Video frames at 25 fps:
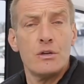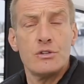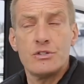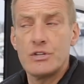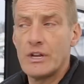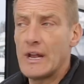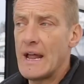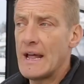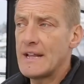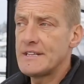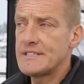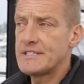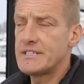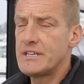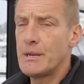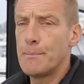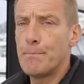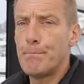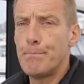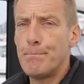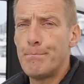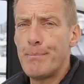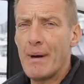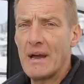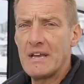So that's the
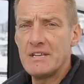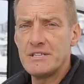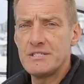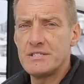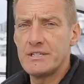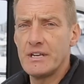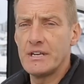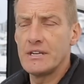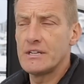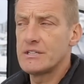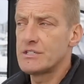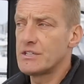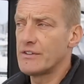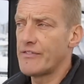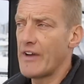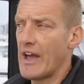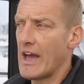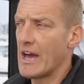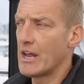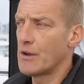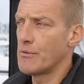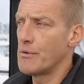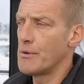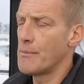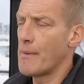basics of
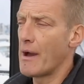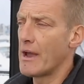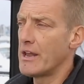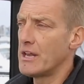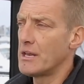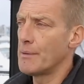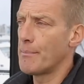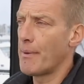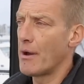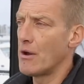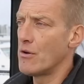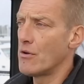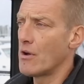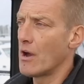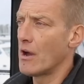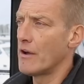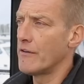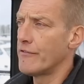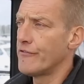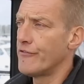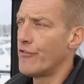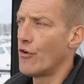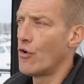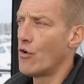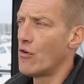how do we make the boat go
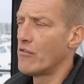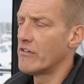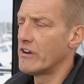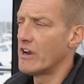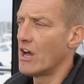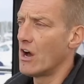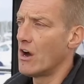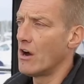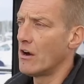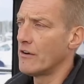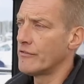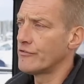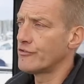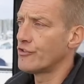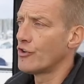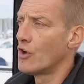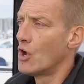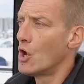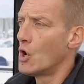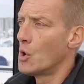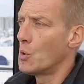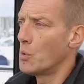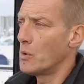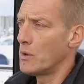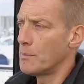fore and aft.
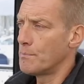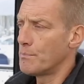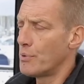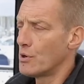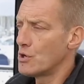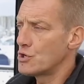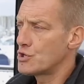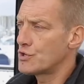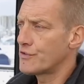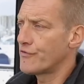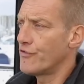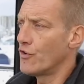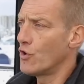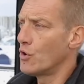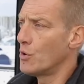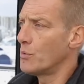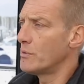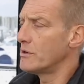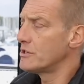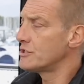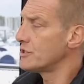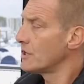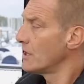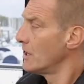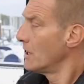We push
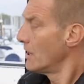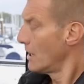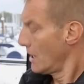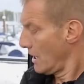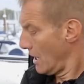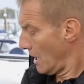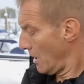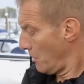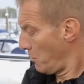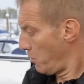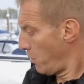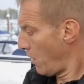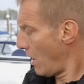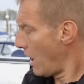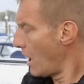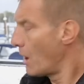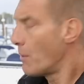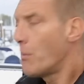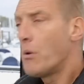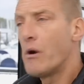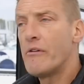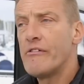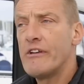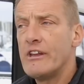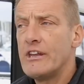forward, and while
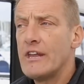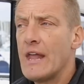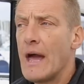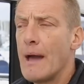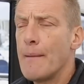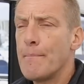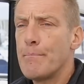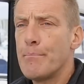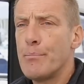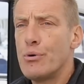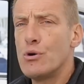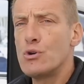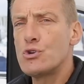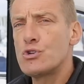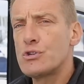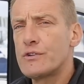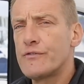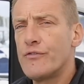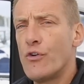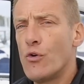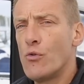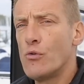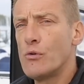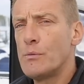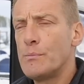we're in that pushed
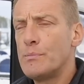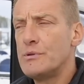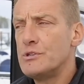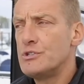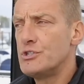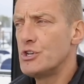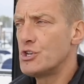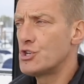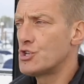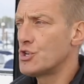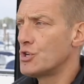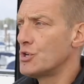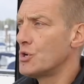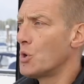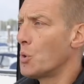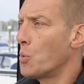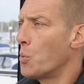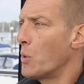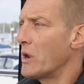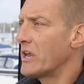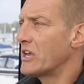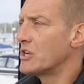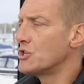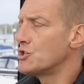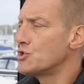forward position,
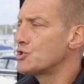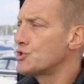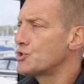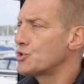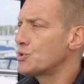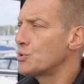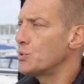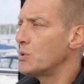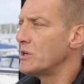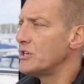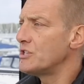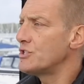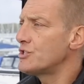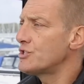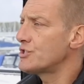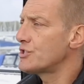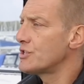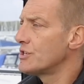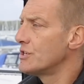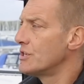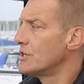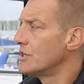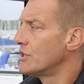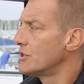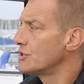we can twist
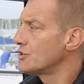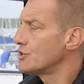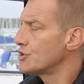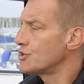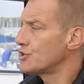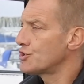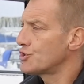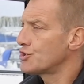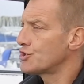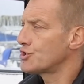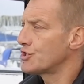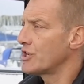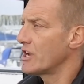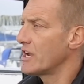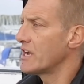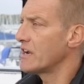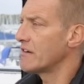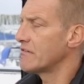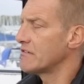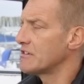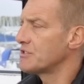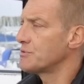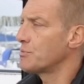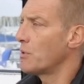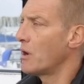to
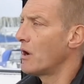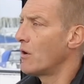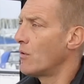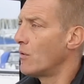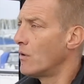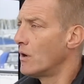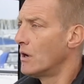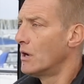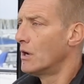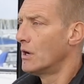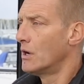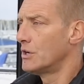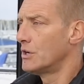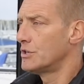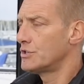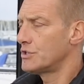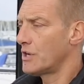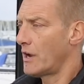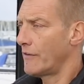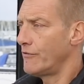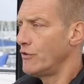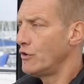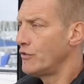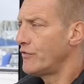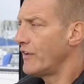steer as well. So
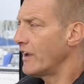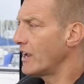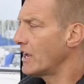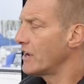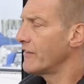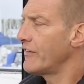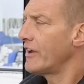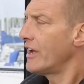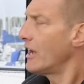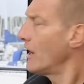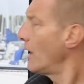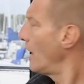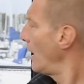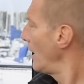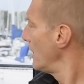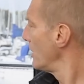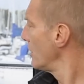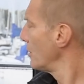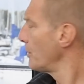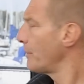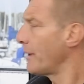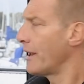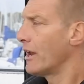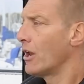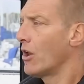if you think of it a
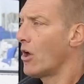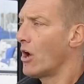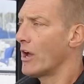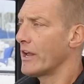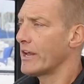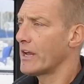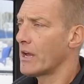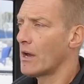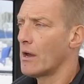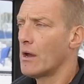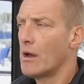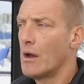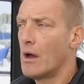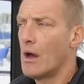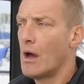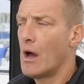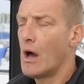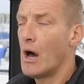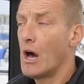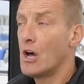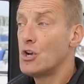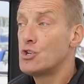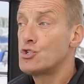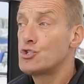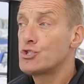little bit like
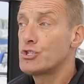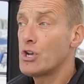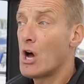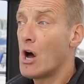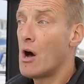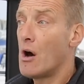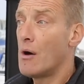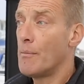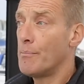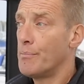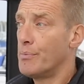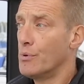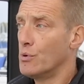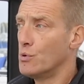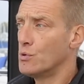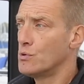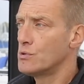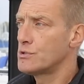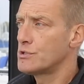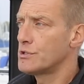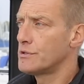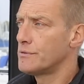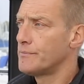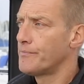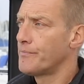a
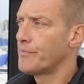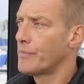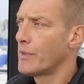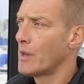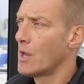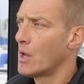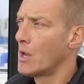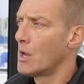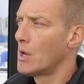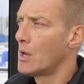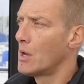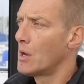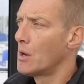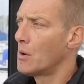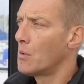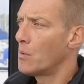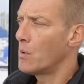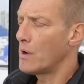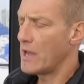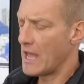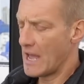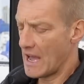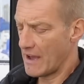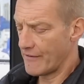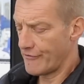dartboard,
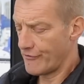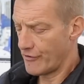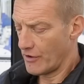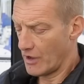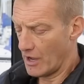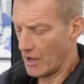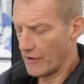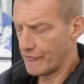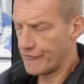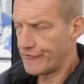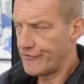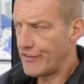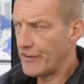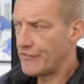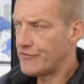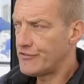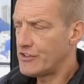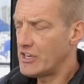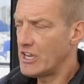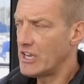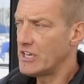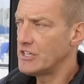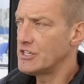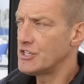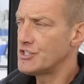we have a
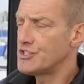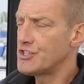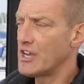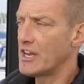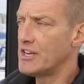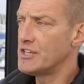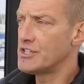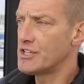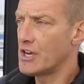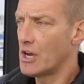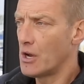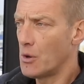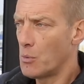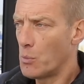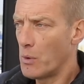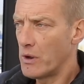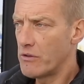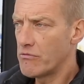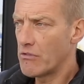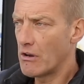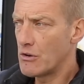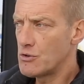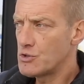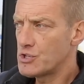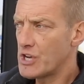50 in the centre. We
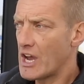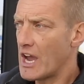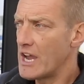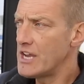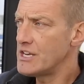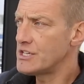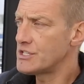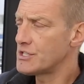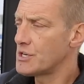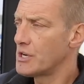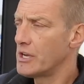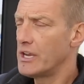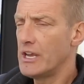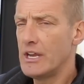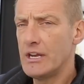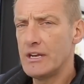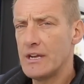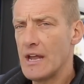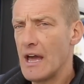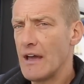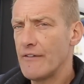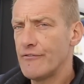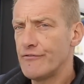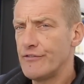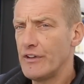rotate in
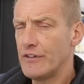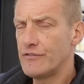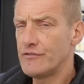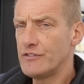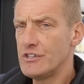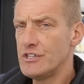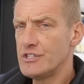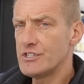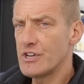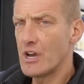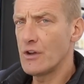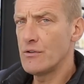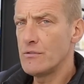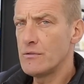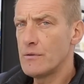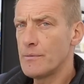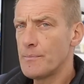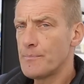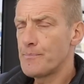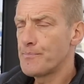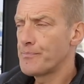that 50 zone.